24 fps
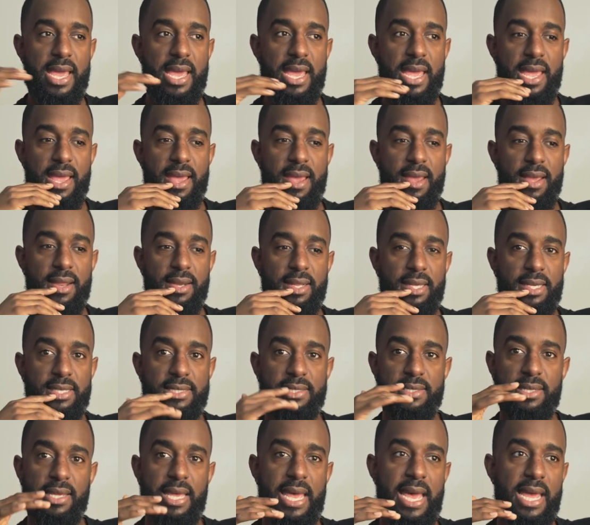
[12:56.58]
And
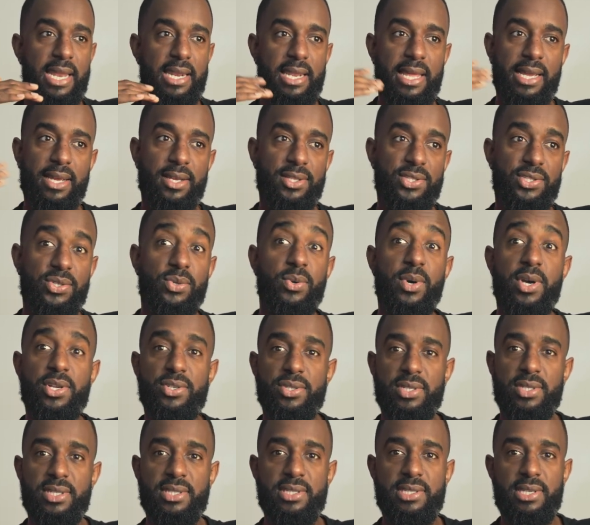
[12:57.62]
he's had like a
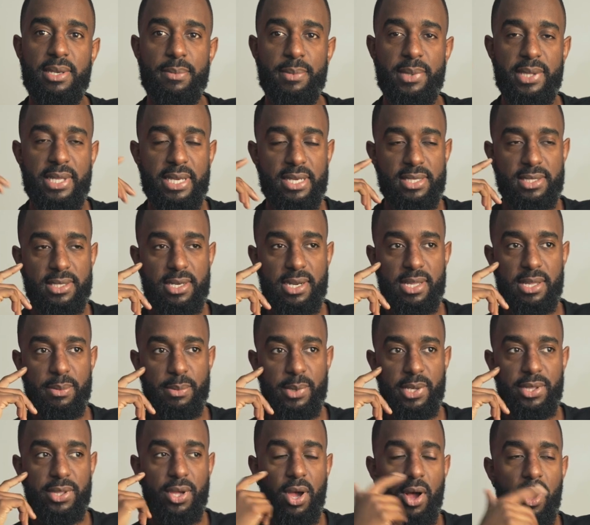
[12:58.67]
200 and something thousand dollar a
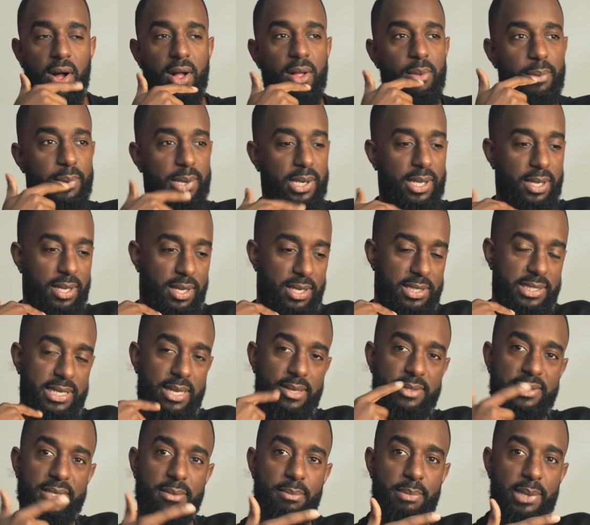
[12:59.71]
month, all because I
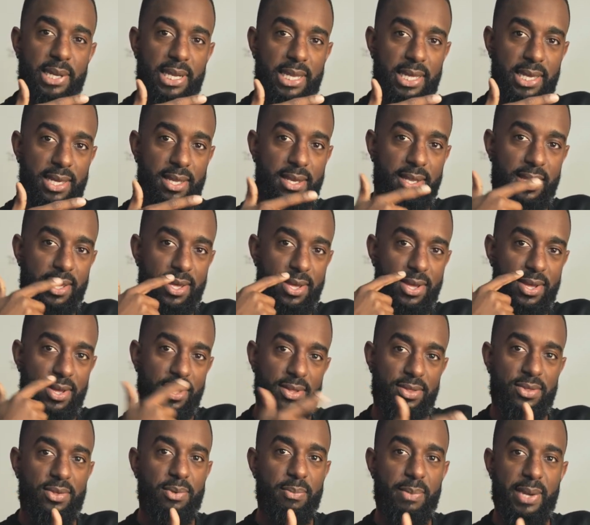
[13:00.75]
was obedient
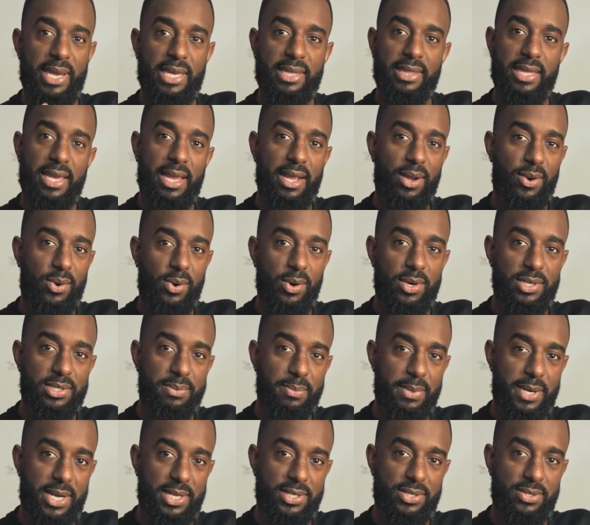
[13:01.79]
to make that course
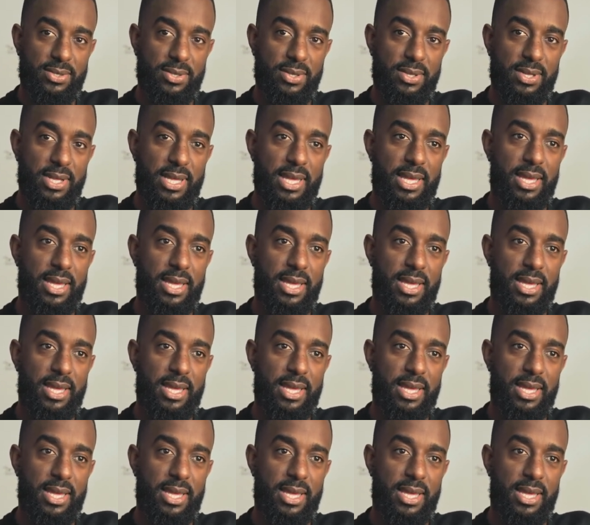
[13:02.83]
module